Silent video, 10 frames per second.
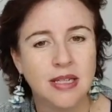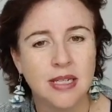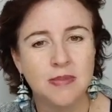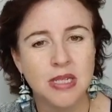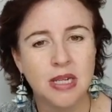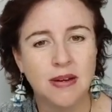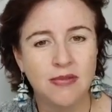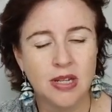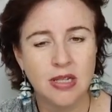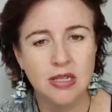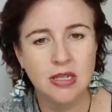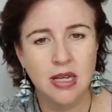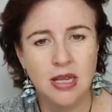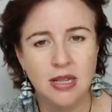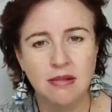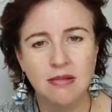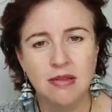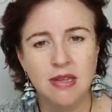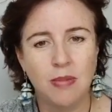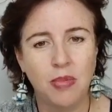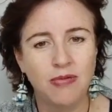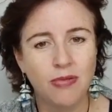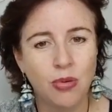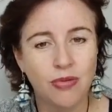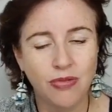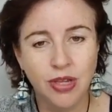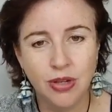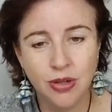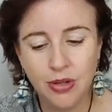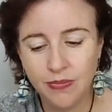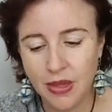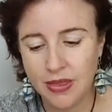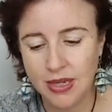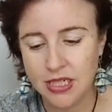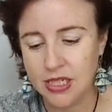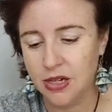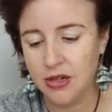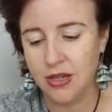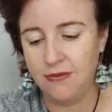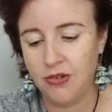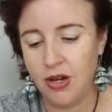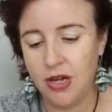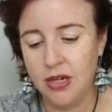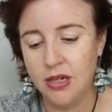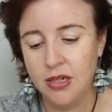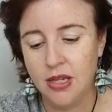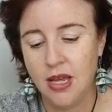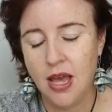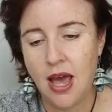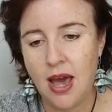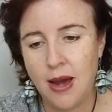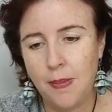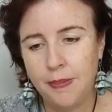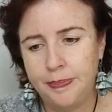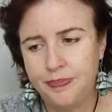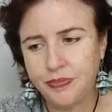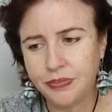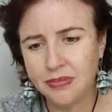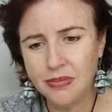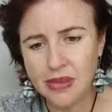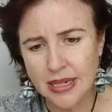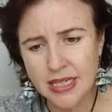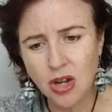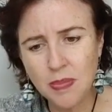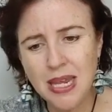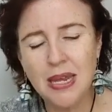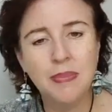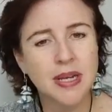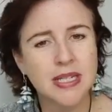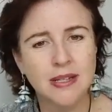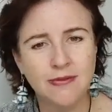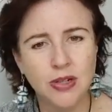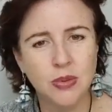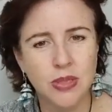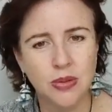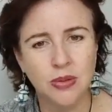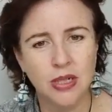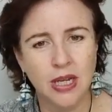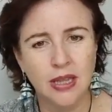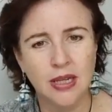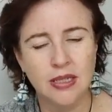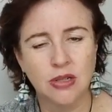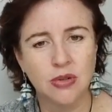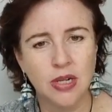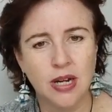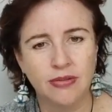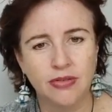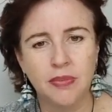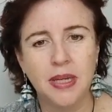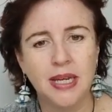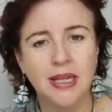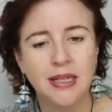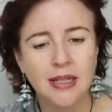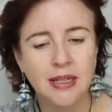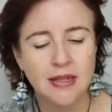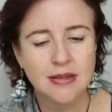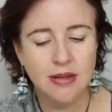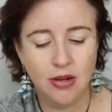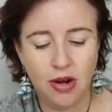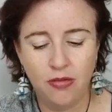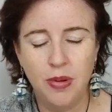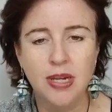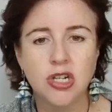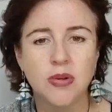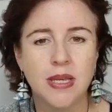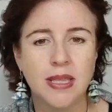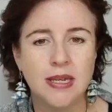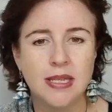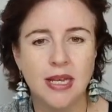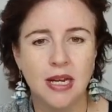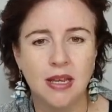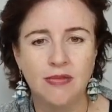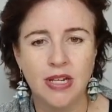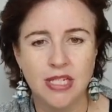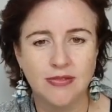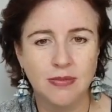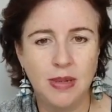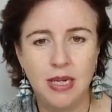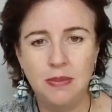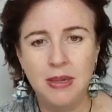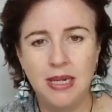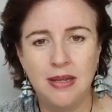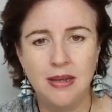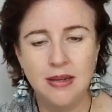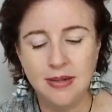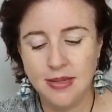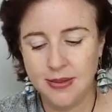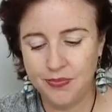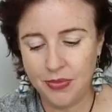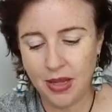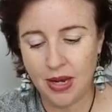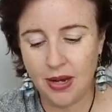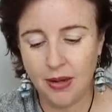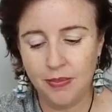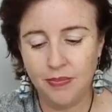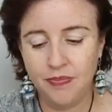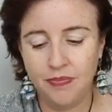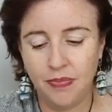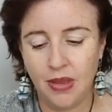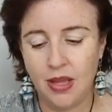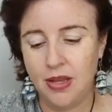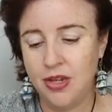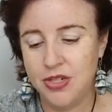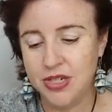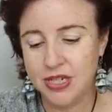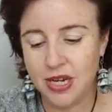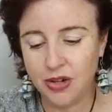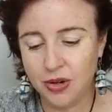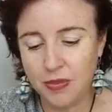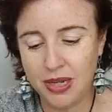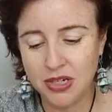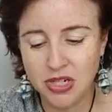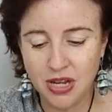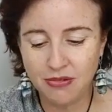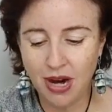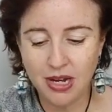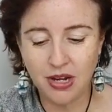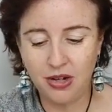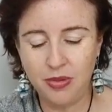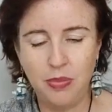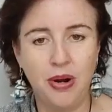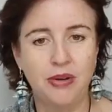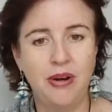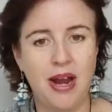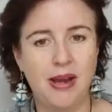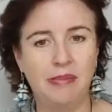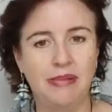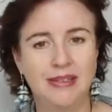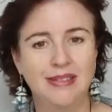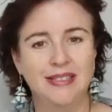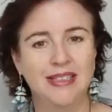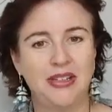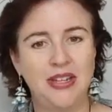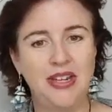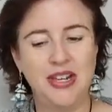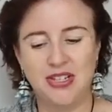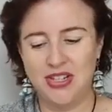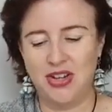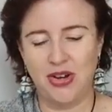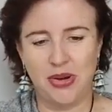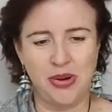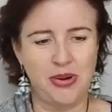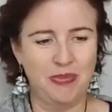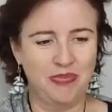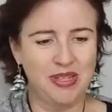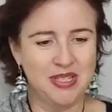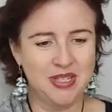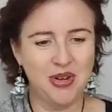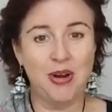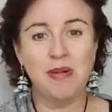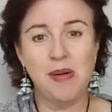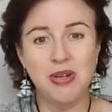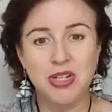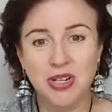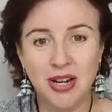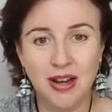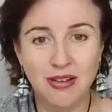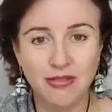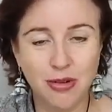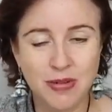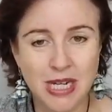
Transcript: some significance in number four for you, and that's totally fine. Um, so I'm here because it feels good, and that's good enough for me. So I've been doing these healing events for many, many years. Um, and they used to start on my internet radio program years ago. So I'm coming to you live from